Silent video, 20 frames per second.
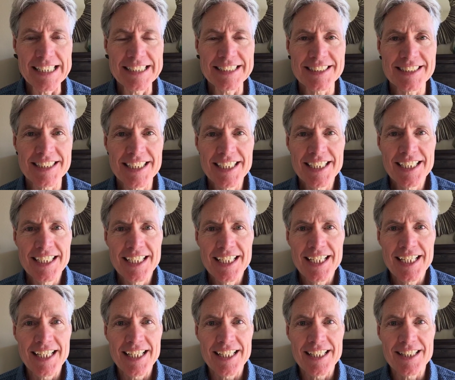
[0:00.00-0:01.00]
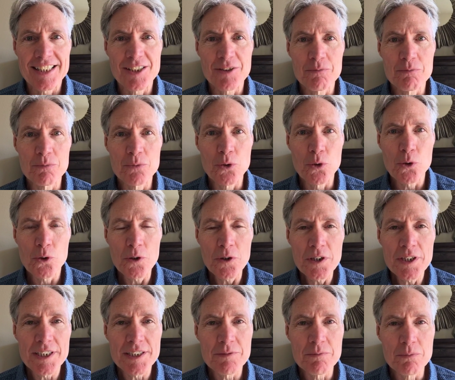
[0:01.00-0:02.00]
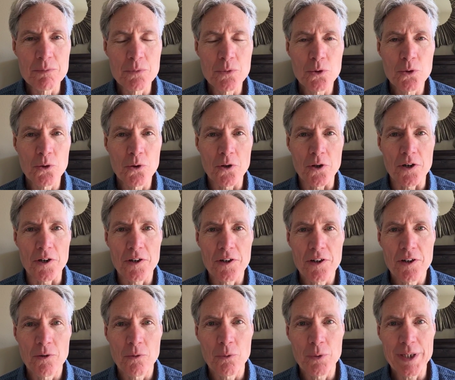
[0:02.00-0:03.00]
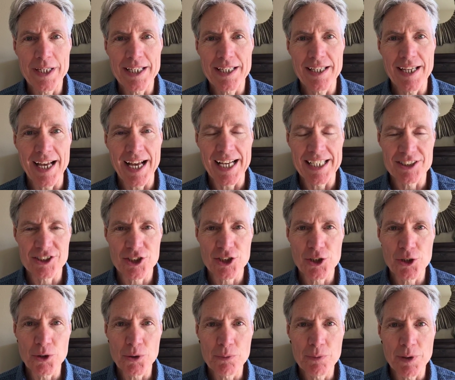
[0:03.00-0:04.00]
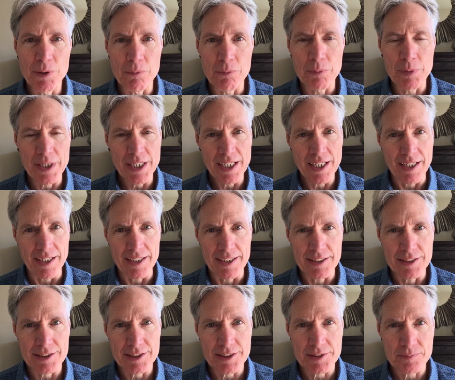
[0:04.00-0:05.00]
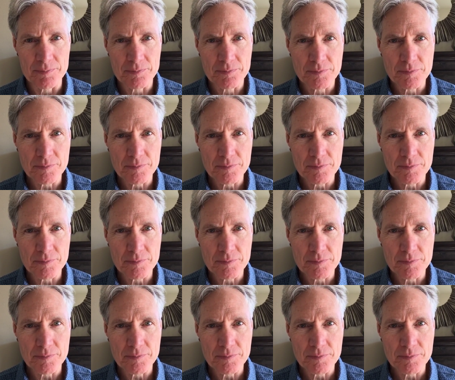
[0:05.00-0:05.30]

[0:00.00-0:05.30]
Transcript: is the more and more we as human beings